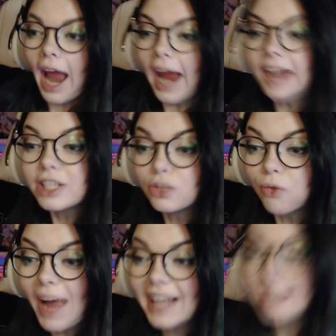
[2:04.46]
It's
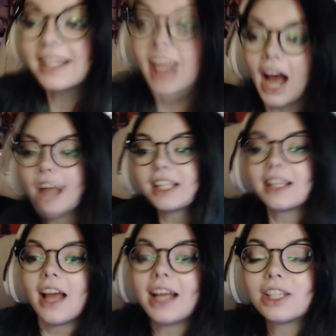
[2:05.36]
Rex. I
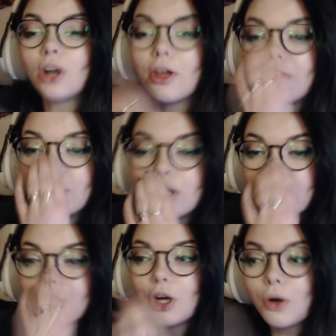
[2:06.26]
saw the
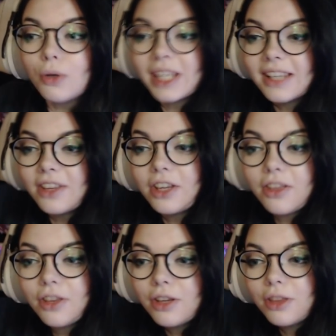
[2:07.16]
nose and
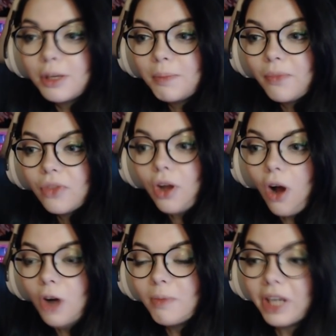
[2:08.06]
the
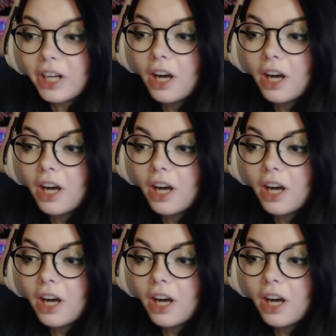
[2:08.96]
armor.